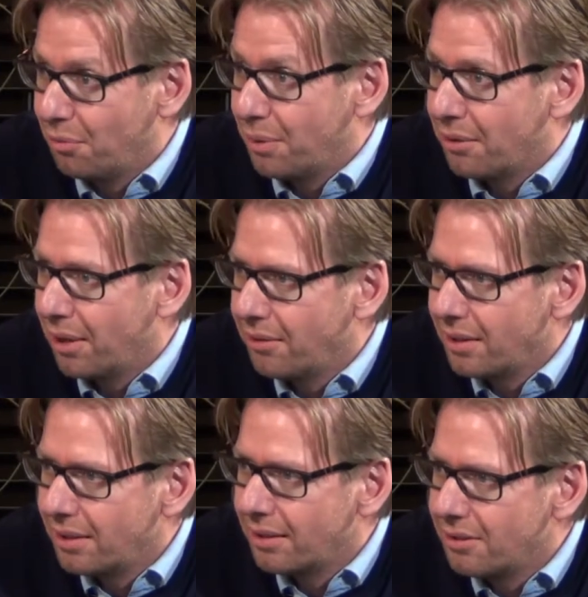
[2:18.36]
been around
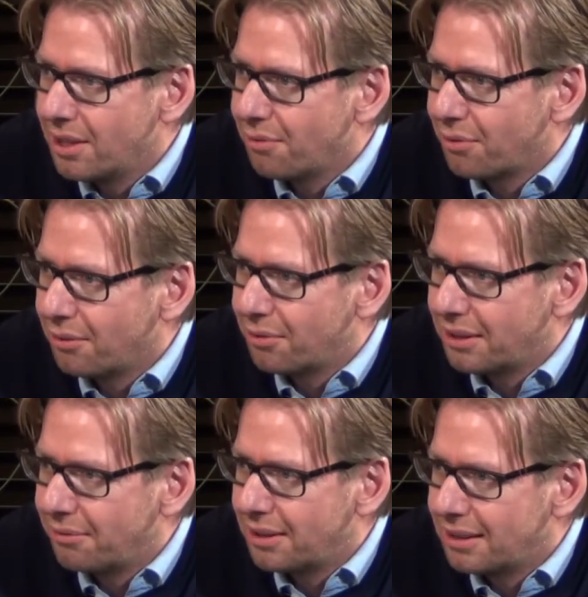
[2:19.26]
in the IoT
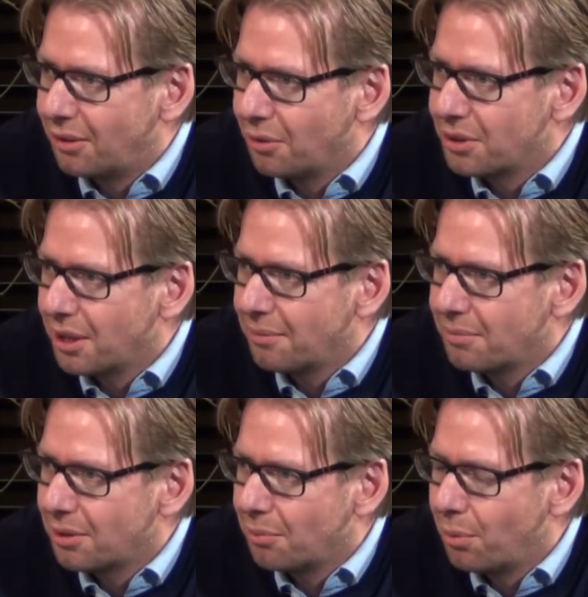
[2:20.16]
for a long
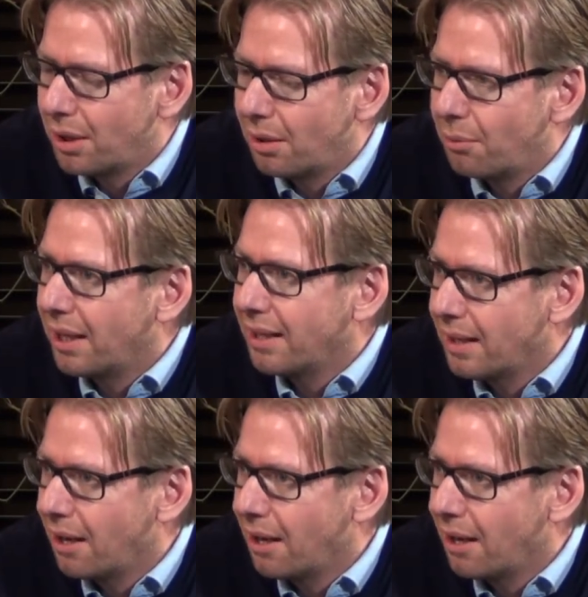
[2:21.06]
time. So where are we at